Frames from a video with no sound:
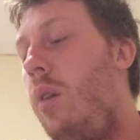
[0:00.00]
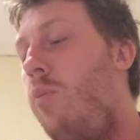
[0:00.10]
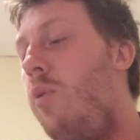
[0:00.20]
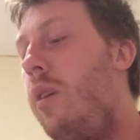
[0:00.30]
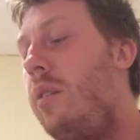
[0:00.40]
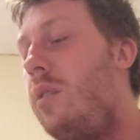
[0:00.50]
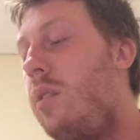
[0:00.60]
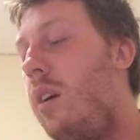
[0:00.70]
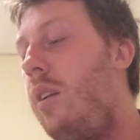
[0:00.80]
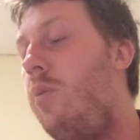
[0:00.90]
Ruet
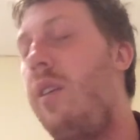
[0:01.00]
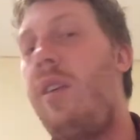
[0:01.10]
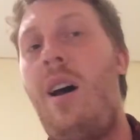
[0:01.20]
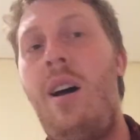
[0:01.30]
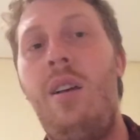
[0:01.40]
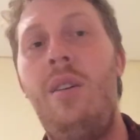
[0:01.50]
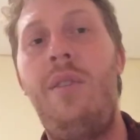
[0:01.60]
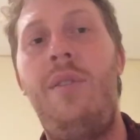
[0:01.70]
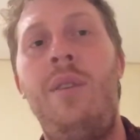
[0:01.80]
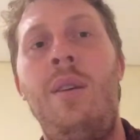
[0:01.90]
studied with
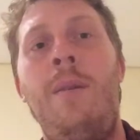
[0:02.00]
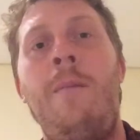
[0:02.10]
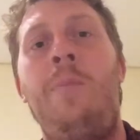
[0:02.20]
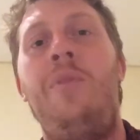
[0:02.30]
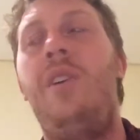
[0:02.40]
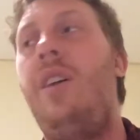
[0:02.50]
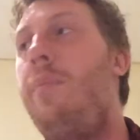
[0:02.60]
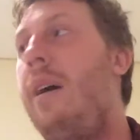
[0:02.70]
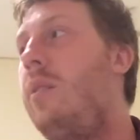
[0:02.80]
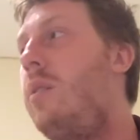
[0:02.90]
Hollows, saw the
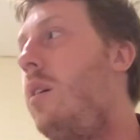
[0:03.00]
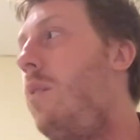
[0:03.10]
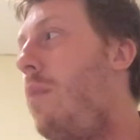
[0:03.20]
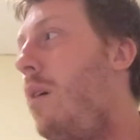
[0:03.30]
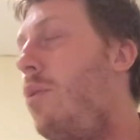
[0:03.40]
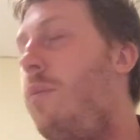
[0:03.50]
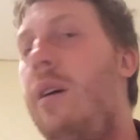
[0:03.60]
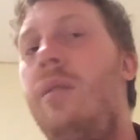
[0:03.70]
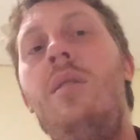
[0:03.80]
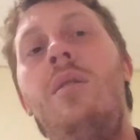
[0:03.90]
best of Melbourne
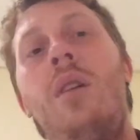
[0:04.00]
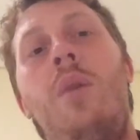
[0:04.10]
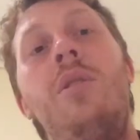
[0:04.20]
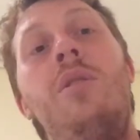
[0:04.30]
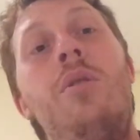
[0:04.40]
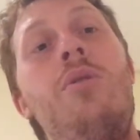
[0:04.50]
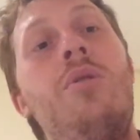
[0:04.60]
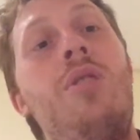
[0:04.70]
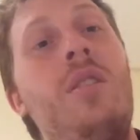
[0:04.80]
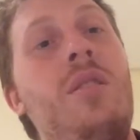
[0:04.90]
medicine, saw what social
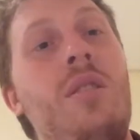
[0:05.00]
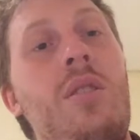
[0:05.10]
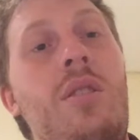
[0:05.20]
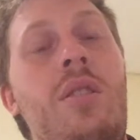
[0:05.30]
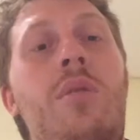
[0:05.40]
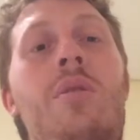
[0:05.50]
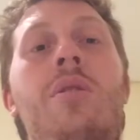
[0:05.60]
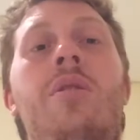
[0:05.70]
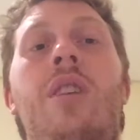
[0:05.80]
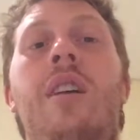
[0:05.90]
justice could do to
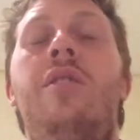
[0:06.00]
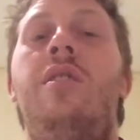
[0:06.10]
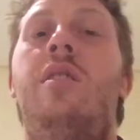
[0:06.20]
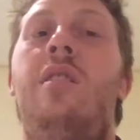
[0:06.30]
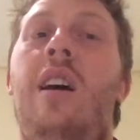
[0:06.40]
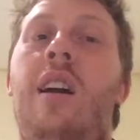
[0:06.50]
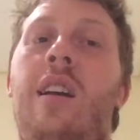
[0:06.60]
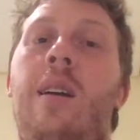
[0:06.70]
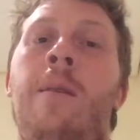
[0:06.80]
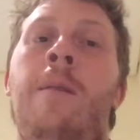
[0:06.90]
change a
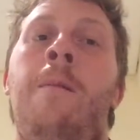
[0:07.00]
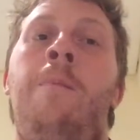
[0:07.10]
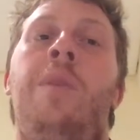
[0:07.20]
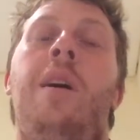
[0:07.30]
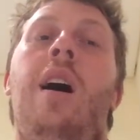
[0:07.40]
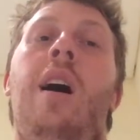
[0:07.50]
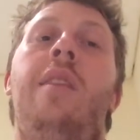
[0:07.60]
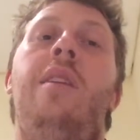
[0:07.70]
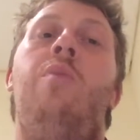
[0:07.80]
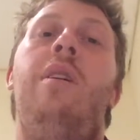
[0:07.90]
society, and
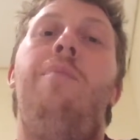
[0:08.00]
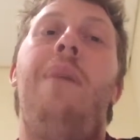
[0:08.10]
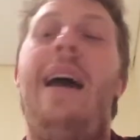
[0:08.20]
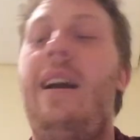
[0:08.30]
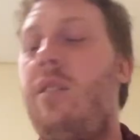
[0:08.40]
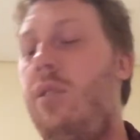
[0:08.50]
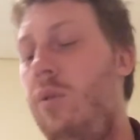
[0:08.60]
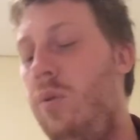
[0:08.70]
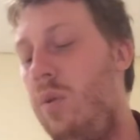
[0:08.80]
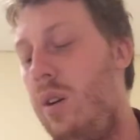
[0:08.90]
then went back
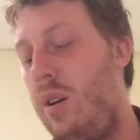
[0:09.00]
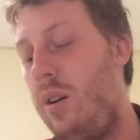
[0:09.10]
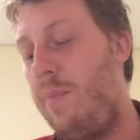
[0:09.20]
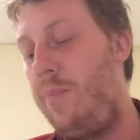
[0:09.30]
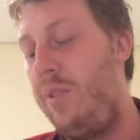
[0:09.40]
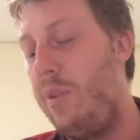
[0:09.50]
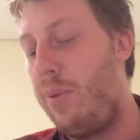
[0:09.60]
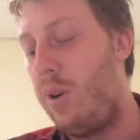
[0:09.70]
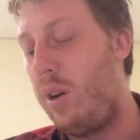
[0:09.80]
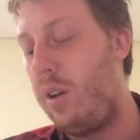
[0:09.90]
to
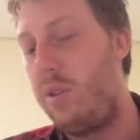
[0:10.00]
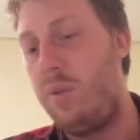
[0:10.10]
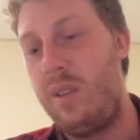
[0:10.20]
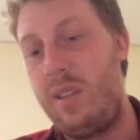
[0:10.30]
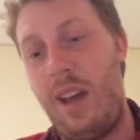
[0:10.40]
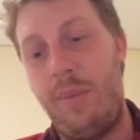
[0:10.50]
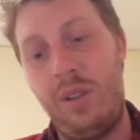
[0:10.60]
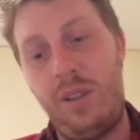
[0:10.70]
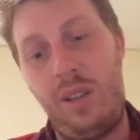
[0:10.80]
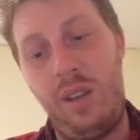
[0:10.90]
Nepal to
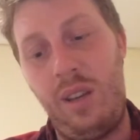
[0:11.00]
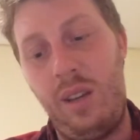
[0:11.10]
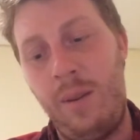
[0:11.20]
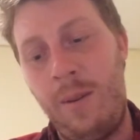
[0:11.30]
establish the